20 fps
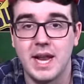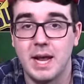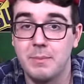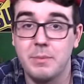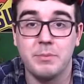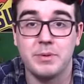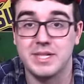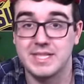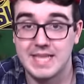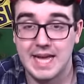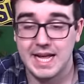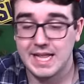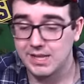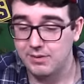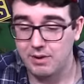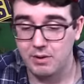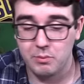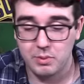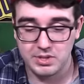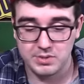I remember exactly
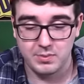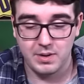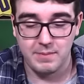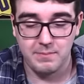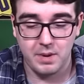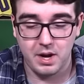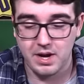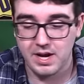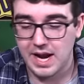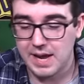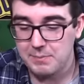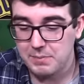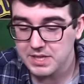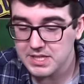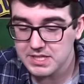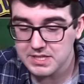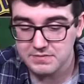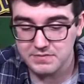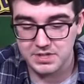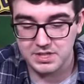where I was when I bought it. I
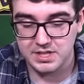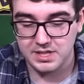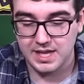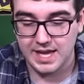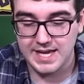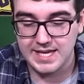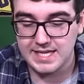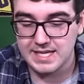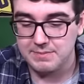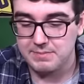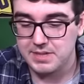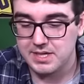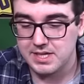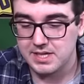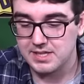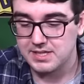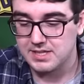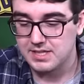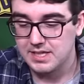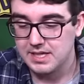must have just liked it
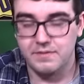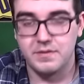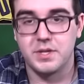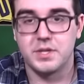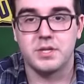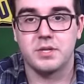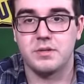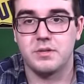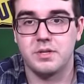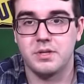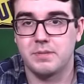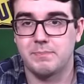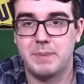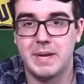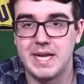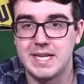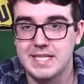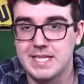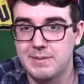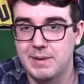because of the
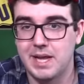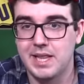paint scheme.